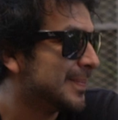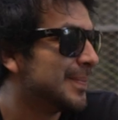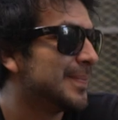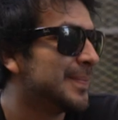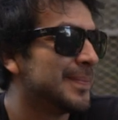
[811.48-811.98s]

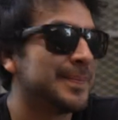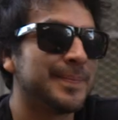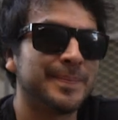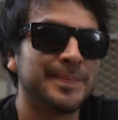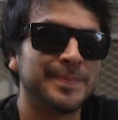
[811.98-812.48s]

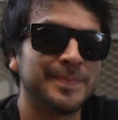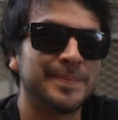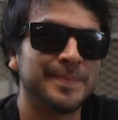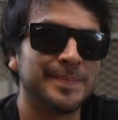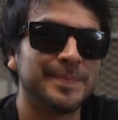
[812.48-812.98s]

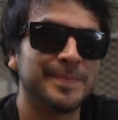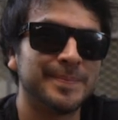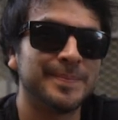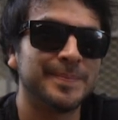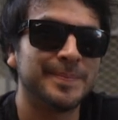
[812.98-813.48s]

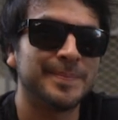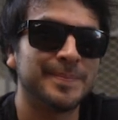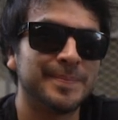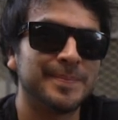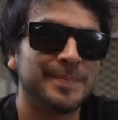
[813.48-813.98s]

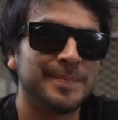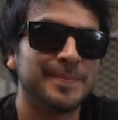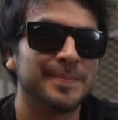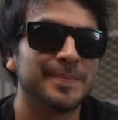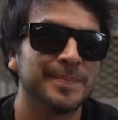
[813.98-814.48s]

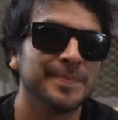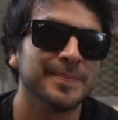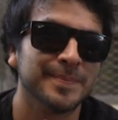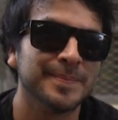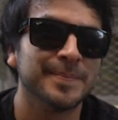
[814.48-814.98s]

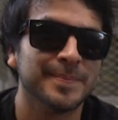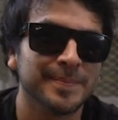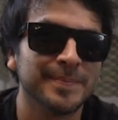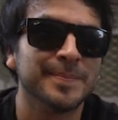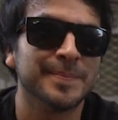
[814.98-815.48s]

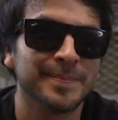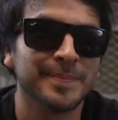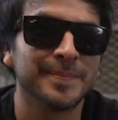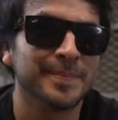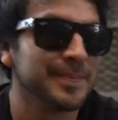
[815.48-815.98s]

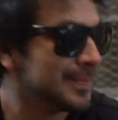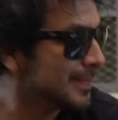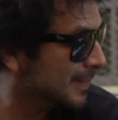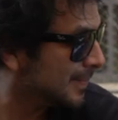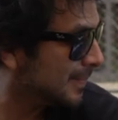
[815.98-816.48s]

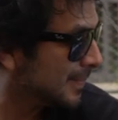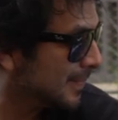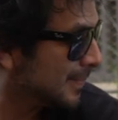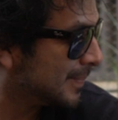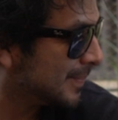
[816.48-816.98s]

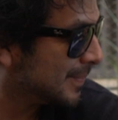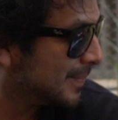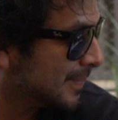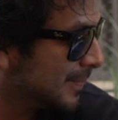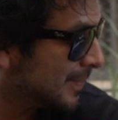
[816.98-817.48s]

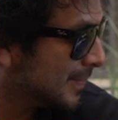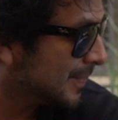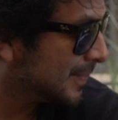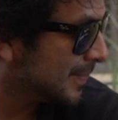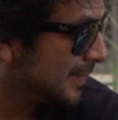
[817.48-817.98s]
(not speaking)